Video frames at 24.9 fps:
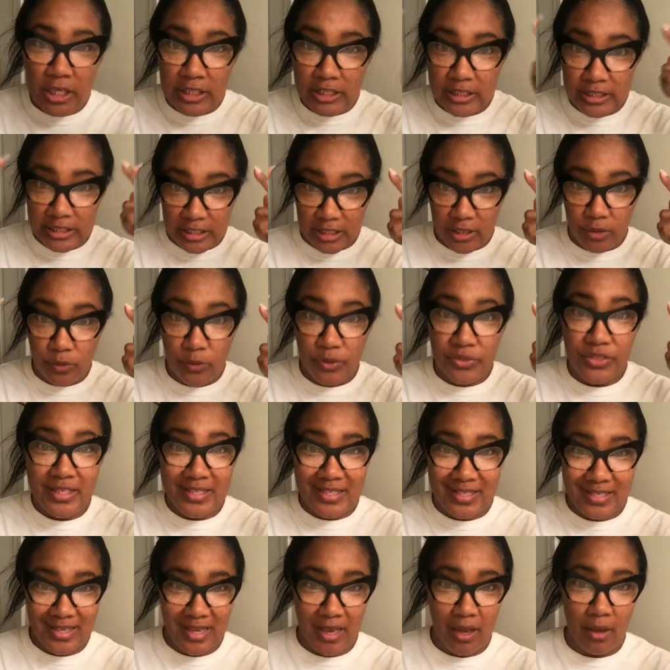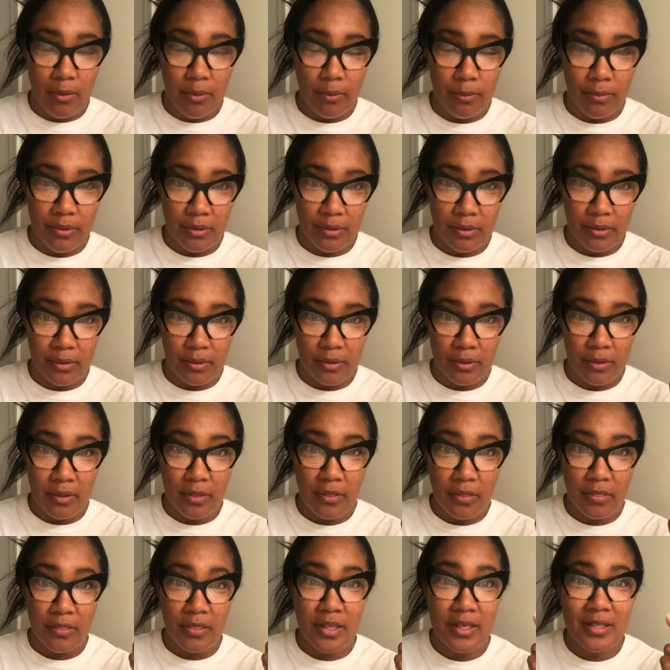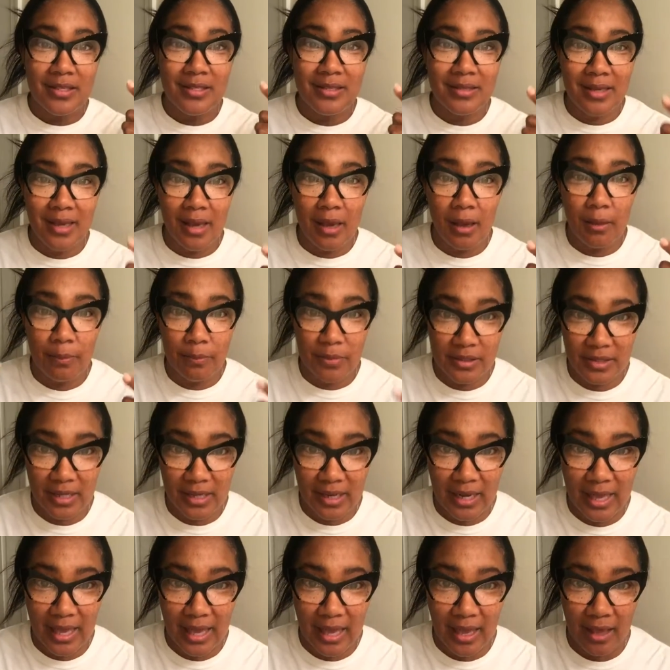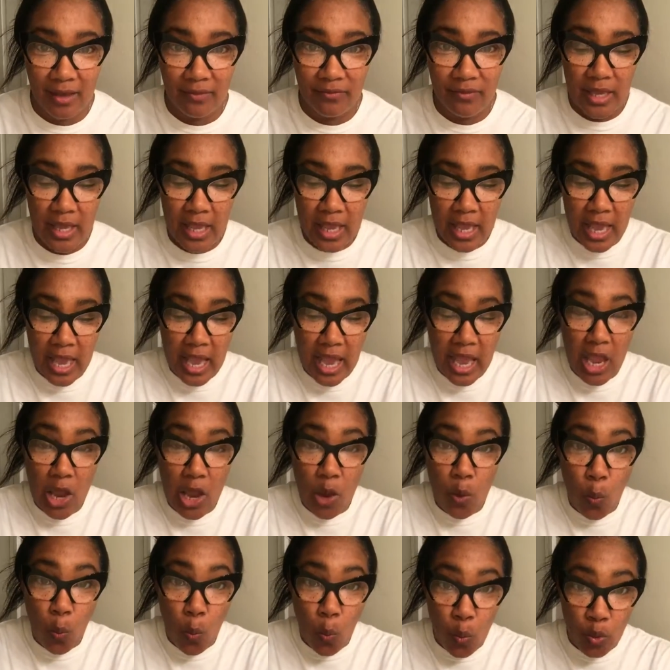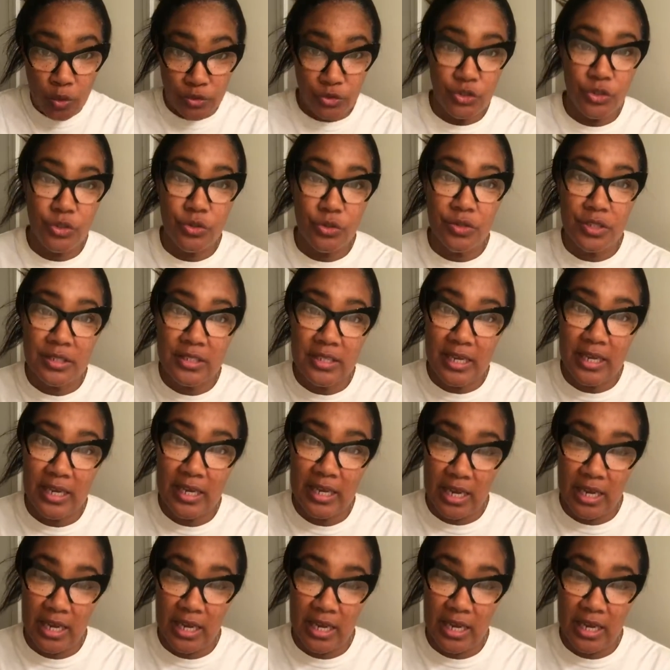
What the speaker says: Deal with the scalp. The scalp is alive. It wants you to take